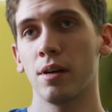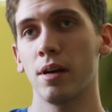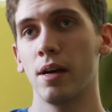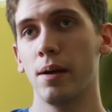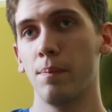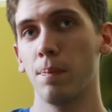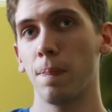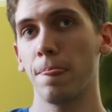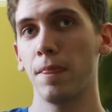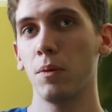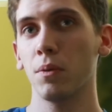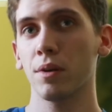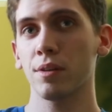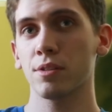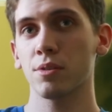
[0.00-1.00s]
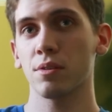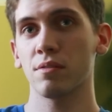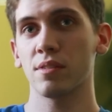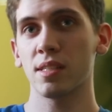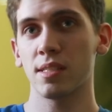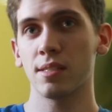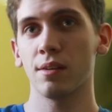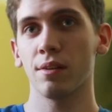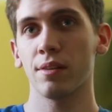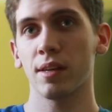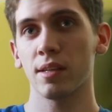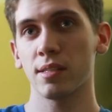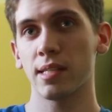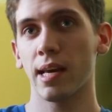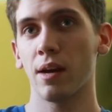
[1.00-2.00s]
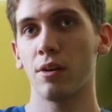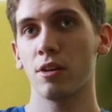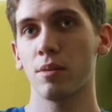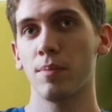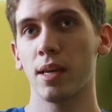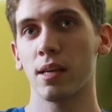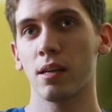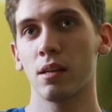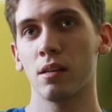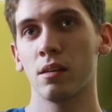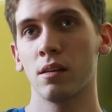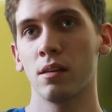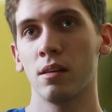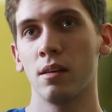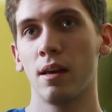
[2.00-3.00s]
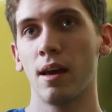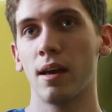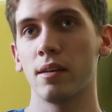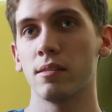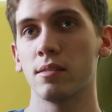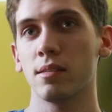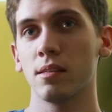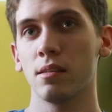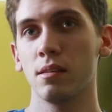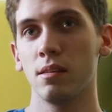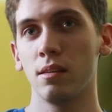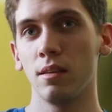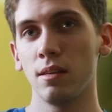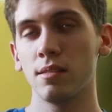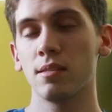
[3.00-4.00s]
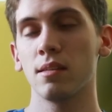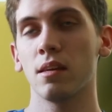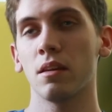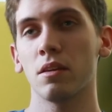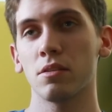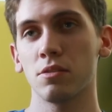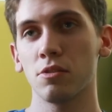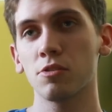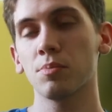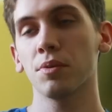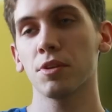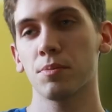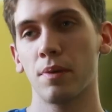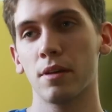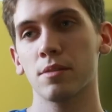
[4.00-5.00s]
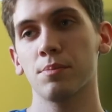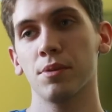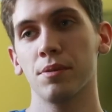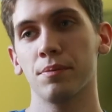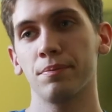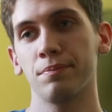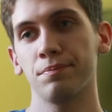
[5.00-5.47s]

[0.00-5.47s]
You want to sort of distill things down to make it as easy and as usable as possible.